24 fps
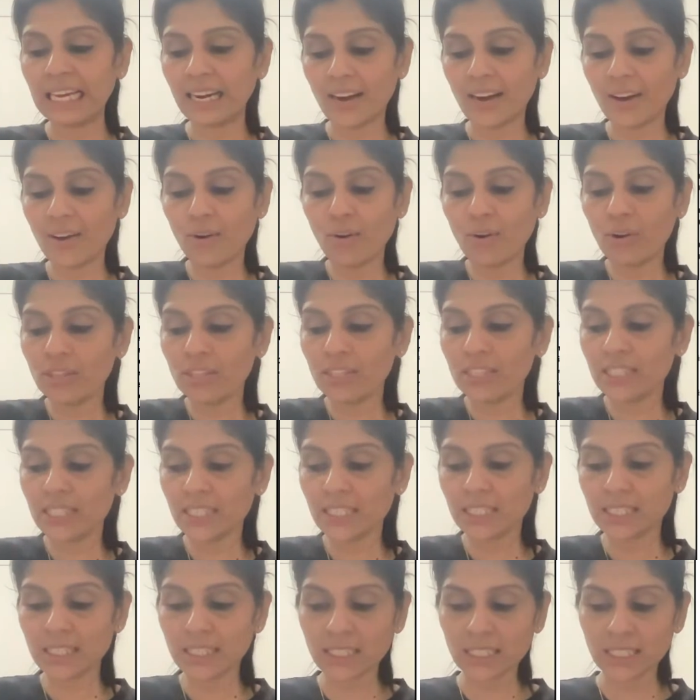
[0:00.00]
Crohn's
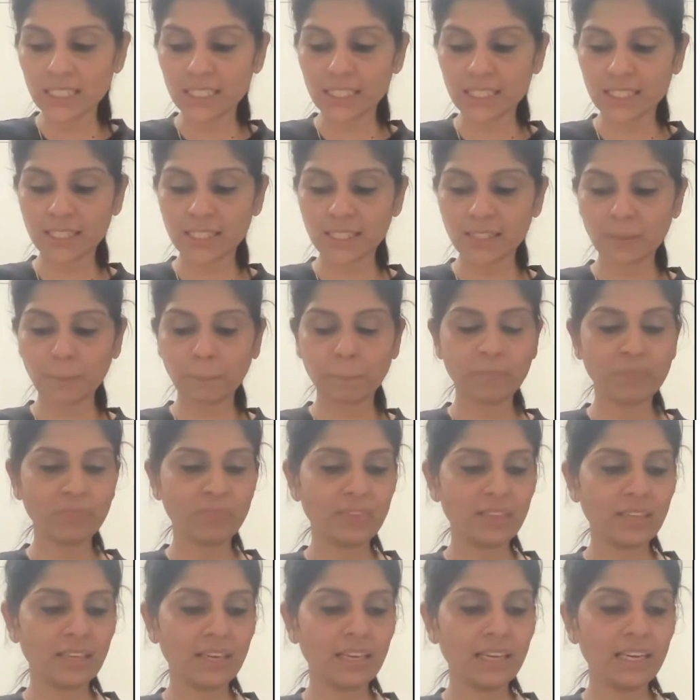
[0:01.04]
disease.
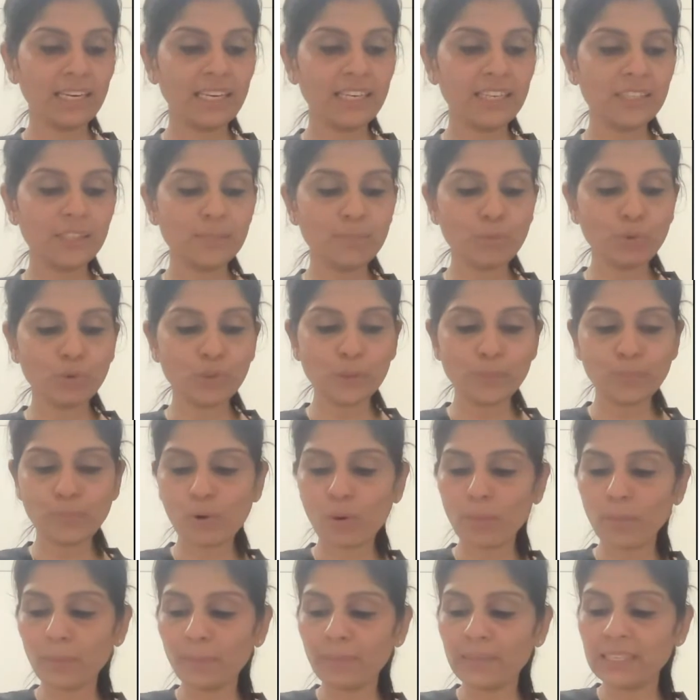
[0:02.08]
It is most
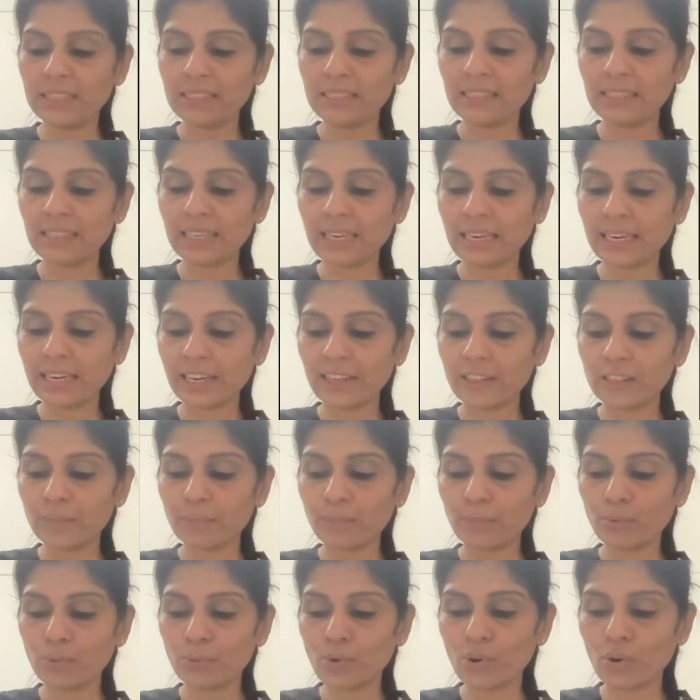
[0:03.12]
probably celiac
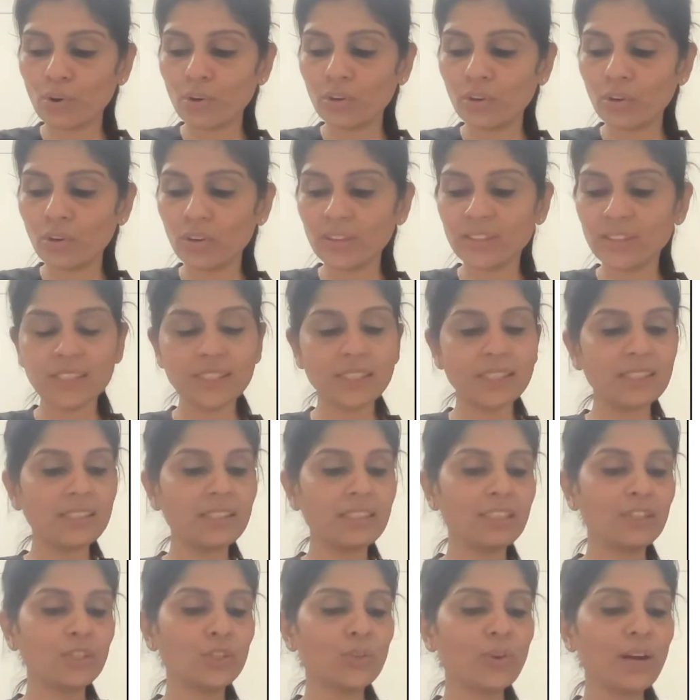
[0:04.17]
sprue or Crohn's
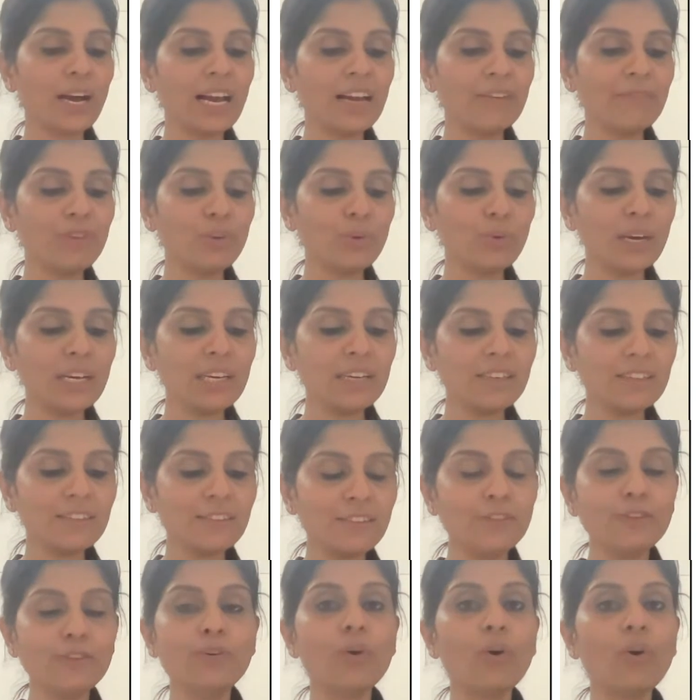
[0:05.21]
disease. So have you
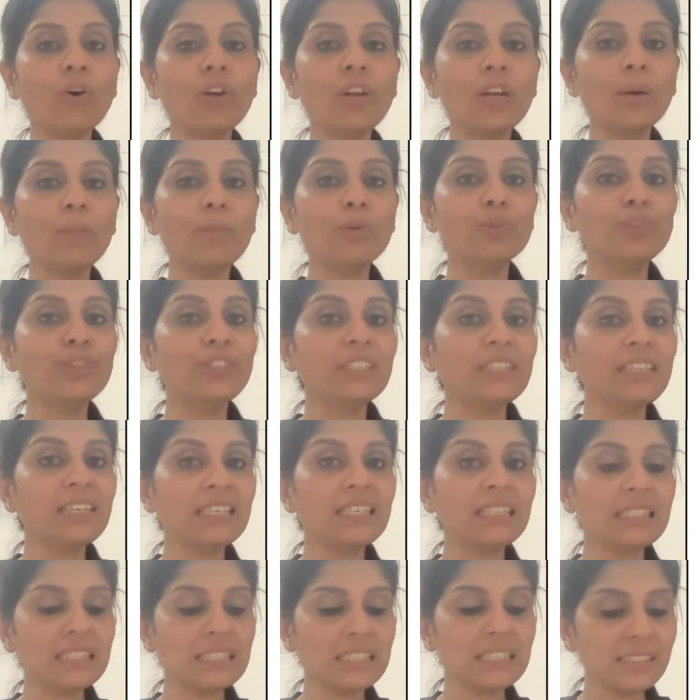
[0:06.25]
understood all about
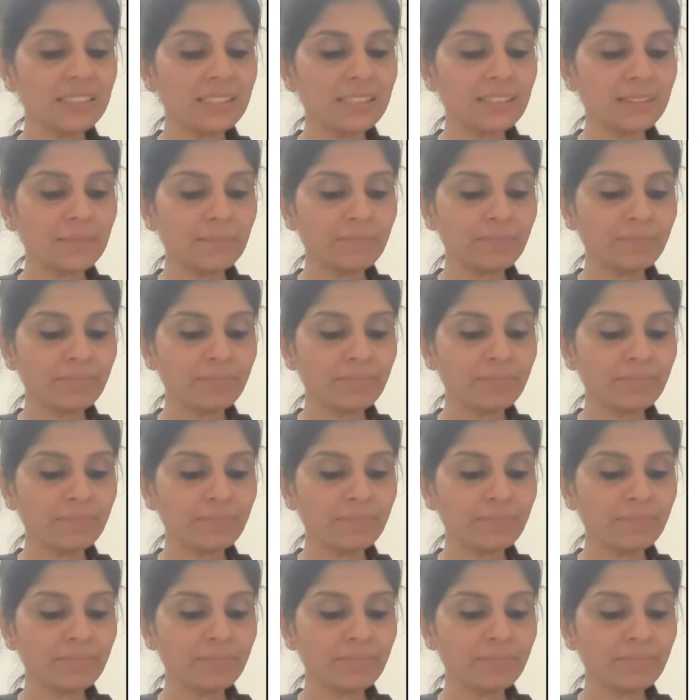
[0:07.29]
Schilling's test?